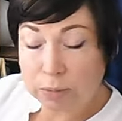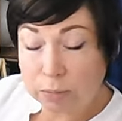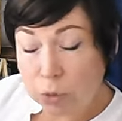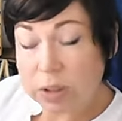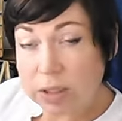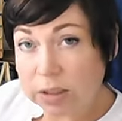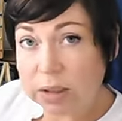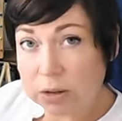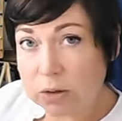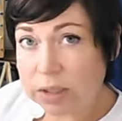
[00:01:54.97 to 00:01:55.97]
mostly
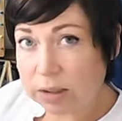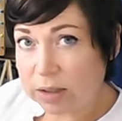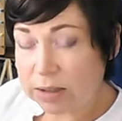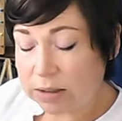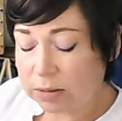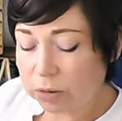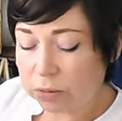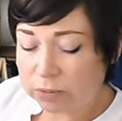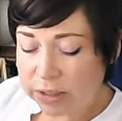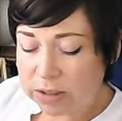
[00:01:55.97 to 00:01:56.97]
using this little
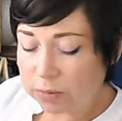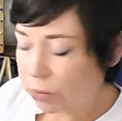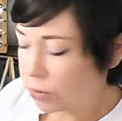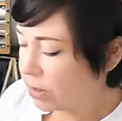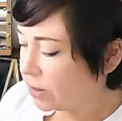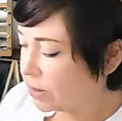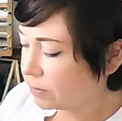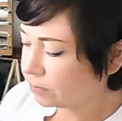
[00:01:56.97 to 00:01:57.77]
writing process.